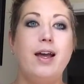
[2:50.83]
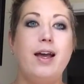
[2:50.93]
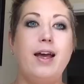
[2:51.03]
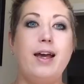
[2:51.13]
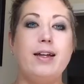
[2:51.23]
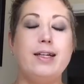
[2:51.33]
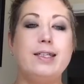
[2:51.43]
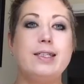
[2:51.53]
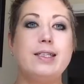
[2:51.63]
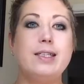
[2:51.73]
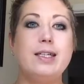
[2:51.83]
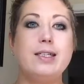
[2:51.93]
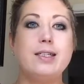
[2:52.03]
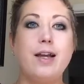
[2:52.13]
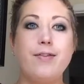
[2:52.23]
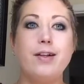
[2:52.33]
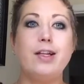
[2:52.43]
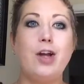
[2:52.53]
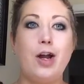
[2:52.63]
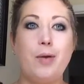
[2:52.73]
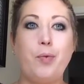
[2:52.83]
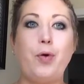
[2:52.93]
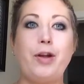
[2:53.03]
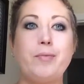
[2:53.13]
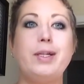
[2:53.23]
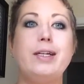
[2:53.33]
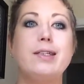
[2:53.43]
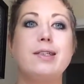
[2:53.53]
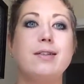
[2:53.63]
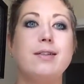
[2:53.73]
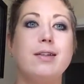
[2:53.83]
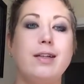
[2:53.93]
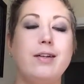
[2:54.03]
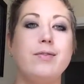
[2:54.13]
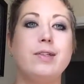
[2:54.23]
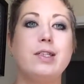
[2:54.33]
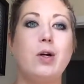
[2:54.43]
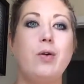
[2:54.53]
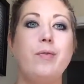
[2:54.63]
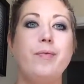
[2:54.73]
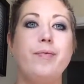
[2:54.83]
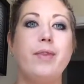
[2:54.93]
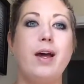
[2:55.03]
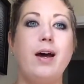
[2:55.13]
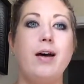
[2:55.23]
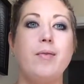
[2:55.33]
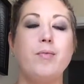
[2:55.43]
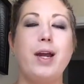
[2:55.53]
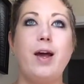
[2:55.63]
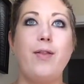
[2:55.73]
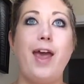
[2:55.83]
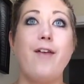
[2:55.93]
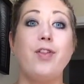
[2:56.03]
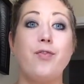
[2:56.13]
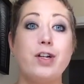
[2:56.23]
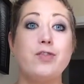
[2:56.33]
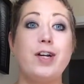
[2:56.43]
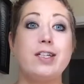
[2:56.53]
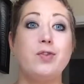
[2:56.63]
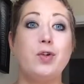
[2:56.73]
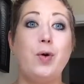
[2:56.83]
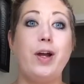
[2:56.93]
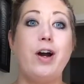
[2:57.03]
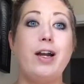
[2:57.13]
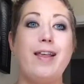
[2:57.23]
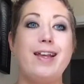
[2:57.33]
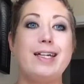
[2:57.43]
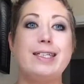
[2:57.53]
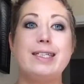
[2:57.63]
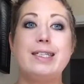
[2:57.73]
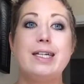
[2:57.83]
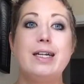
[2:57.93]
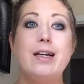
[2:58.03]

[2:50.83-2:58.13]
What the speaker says: and it's definitely not a boring place to live. So right now they have the Fringe Festival going on. I think it's